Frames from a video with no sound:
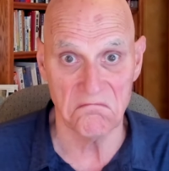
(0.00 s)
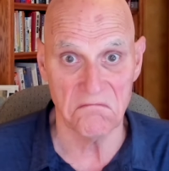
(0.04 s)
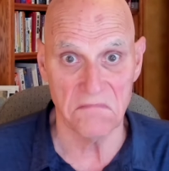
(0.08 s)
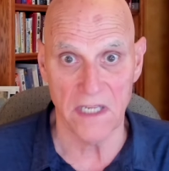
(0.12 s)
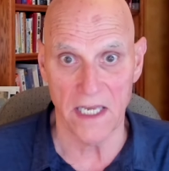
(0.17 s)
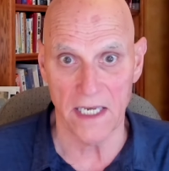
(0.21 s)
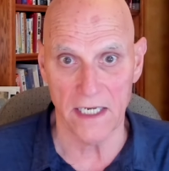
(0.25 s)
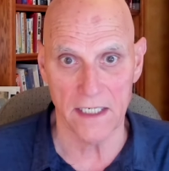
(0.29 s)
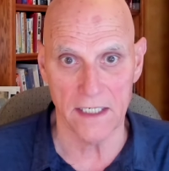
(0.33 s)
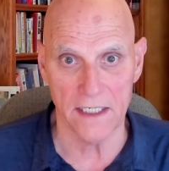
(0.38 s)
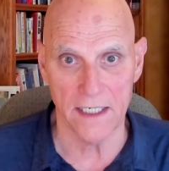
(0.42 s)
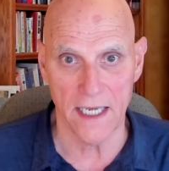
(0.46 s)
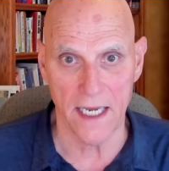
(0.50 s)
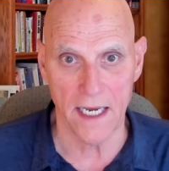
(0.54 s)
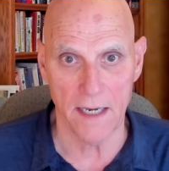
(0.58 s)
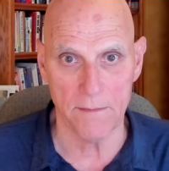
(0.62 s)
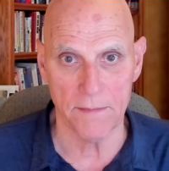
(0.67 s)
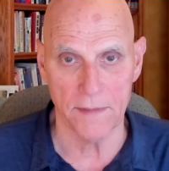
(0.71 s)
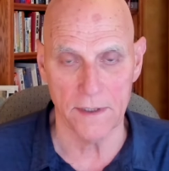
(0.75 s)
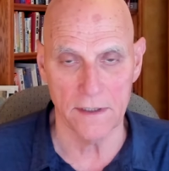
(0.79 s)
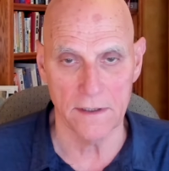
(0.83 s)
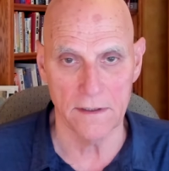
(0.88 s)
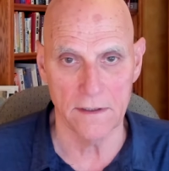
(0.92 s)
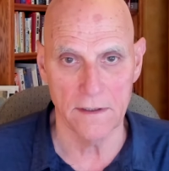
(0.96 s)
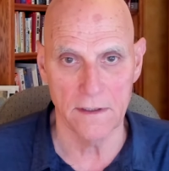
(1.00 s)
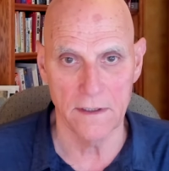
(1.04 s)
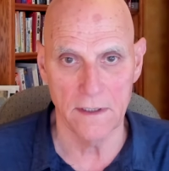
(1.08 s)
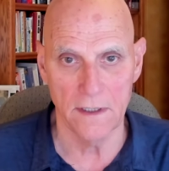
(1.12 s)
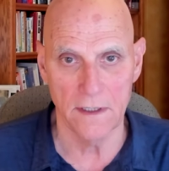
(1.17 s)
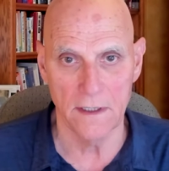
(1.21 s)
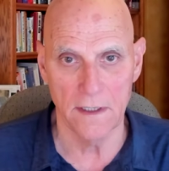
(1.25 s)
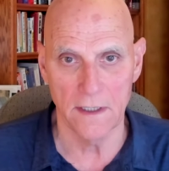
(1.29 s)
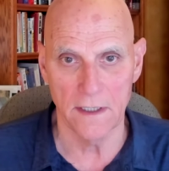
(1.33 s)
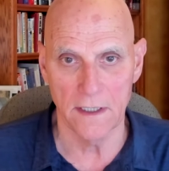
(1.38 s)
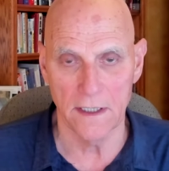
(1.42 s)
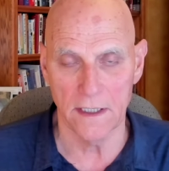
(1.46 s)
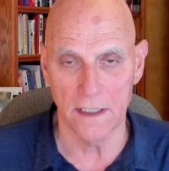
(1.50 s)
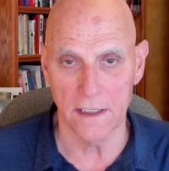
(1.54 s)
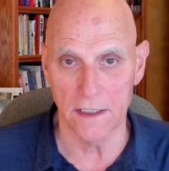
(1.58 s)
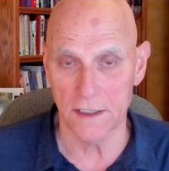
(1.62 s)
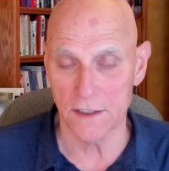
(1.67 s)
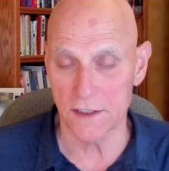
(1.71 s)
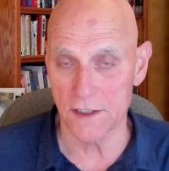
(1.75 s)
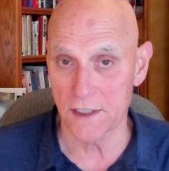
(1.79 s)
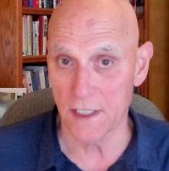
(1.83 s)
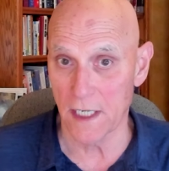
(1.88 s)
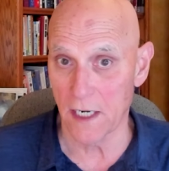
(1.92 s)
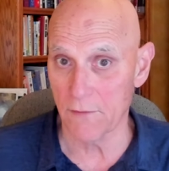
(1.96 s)
that can happen. And
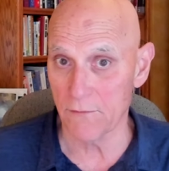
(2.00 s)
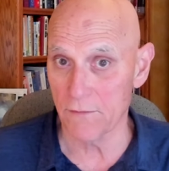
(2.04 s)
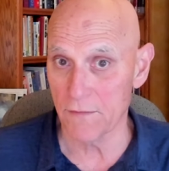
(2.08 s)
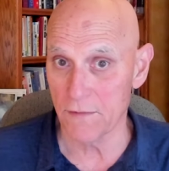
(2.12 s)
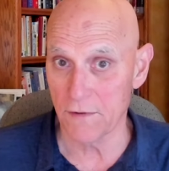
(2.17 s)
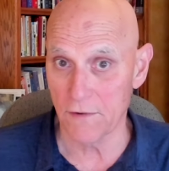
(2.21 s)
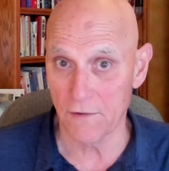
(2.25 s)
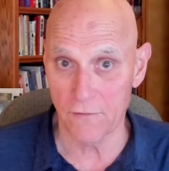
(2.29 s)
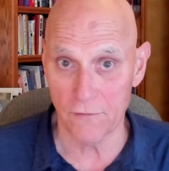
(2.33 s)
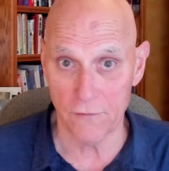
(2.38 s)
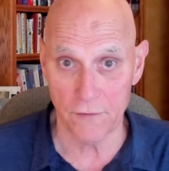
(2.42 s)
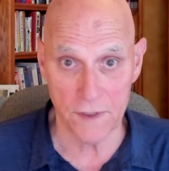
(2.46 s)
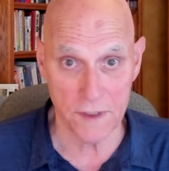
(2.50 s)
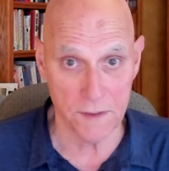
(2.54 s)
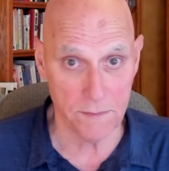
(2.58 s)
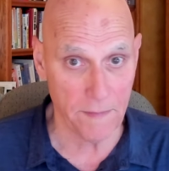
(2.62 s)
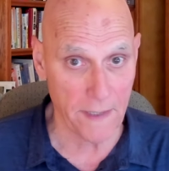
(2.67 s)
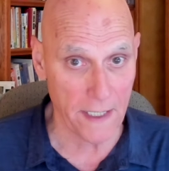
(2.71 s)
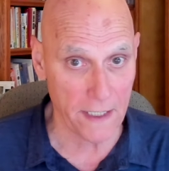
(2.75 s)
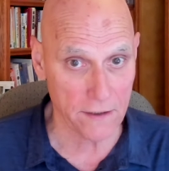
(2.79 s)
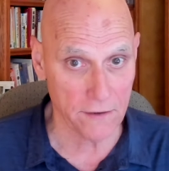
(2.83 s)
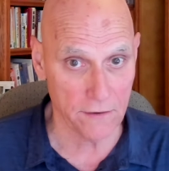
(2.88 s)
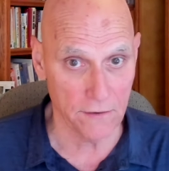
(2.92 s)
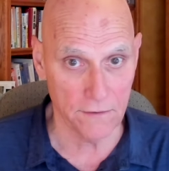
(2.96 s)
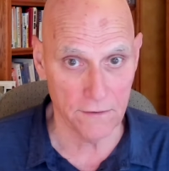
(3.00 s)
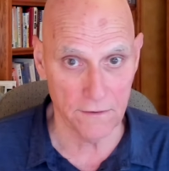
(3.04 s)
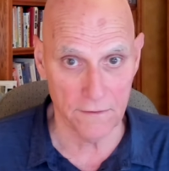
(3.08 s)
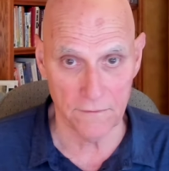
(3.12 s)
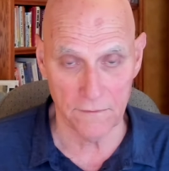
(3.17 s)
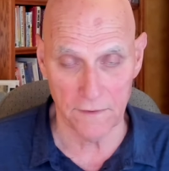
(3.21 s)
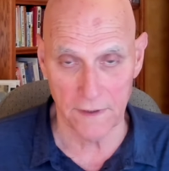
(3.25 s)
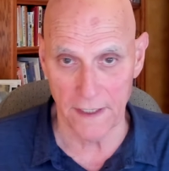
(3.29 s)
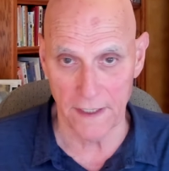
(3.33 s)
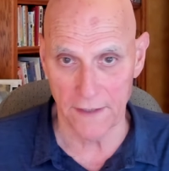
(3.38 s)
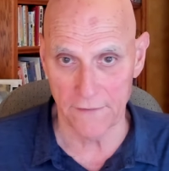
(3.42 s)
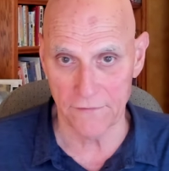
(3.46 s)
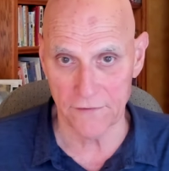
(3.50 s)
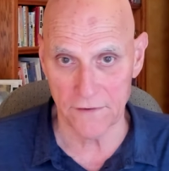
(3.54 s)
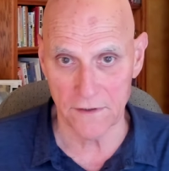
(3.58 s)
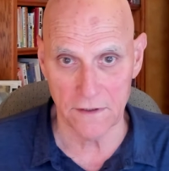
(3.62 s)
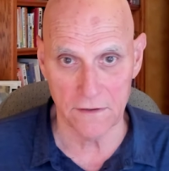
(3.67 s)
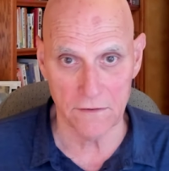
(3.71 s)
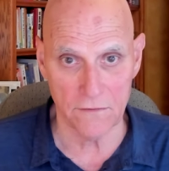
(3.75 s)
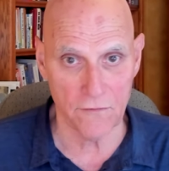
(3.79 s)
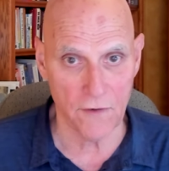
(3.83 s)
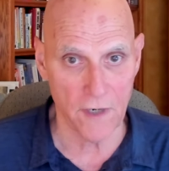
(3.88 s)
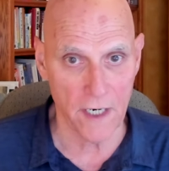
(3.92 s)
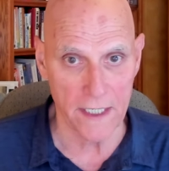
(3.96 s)
it's not a respecter of left
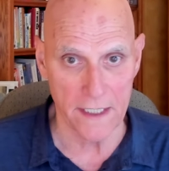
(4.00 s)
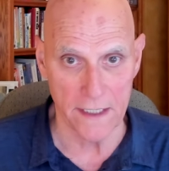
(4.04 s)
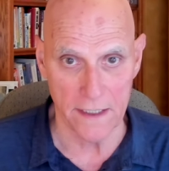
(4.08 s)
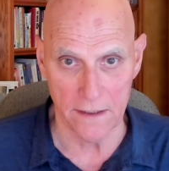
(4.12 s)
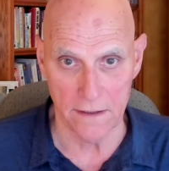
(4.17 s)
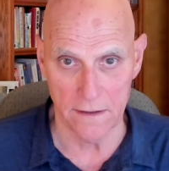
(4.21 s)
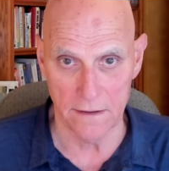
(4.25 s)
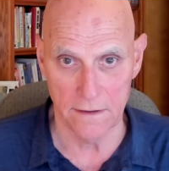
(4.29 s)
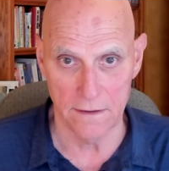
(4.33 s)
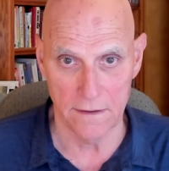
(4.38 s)
and right.